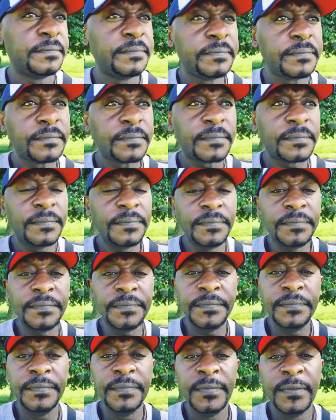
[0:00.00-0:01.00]

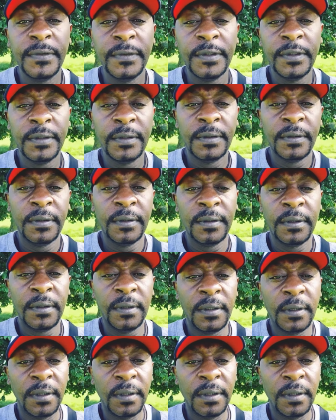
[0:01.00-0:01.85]
Nothing is said.